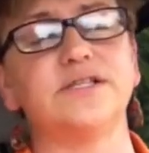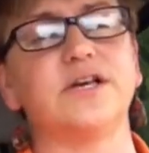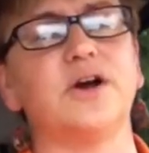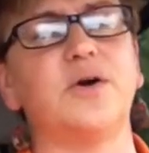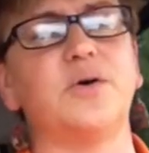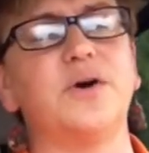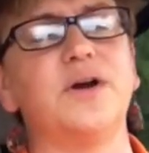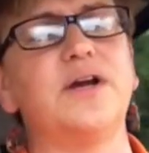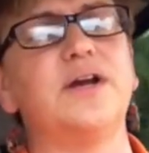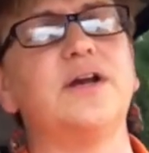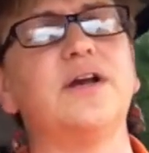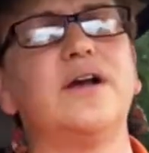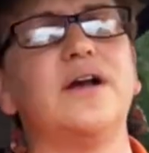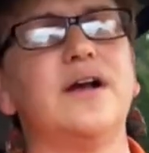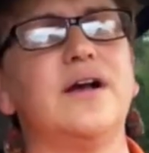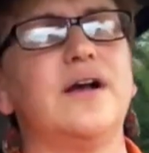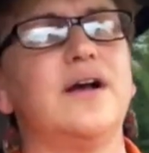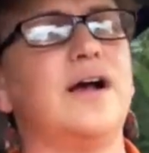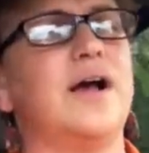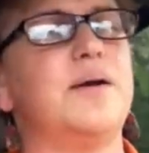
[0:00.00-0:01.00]
So
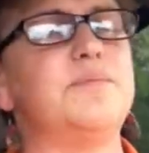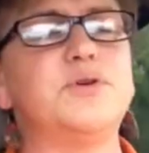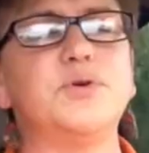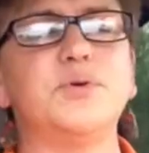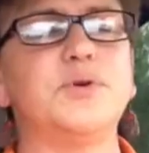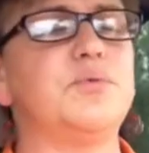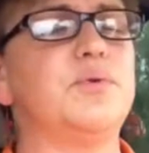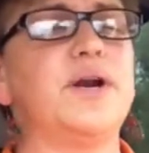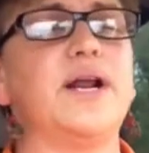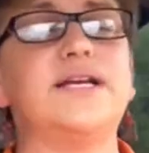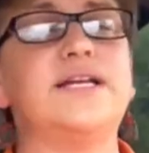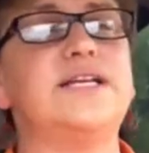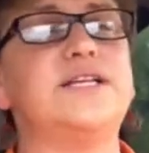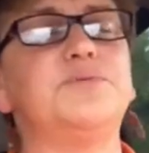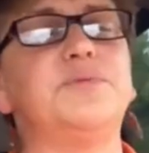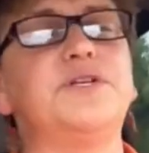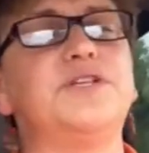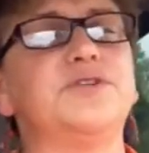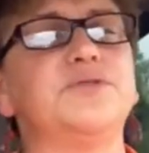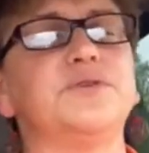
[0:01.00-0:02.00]
I'm doing what I need
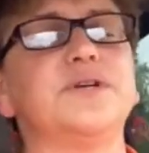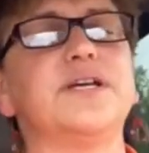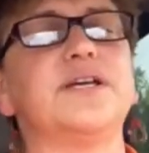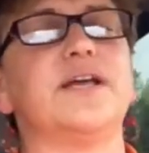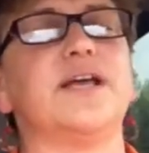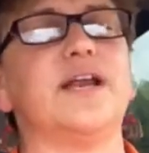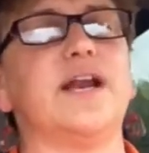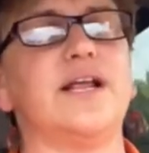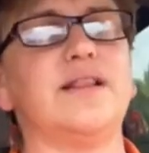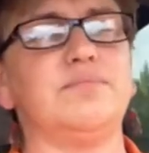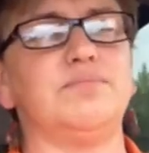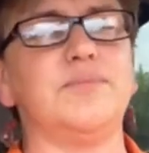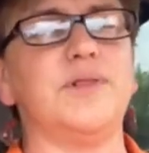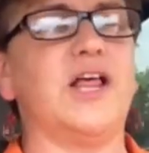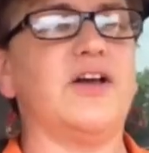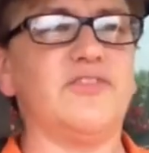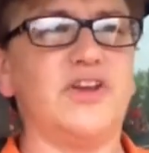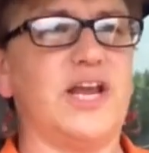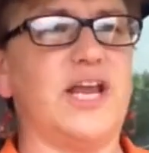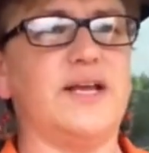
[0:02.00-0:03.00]
to be doing, and I'm
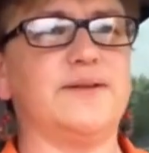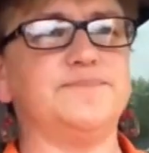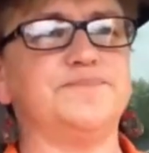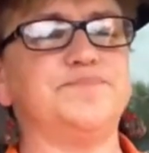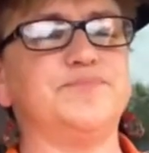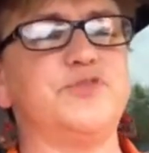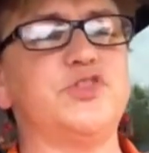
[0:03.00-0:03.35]
loving it.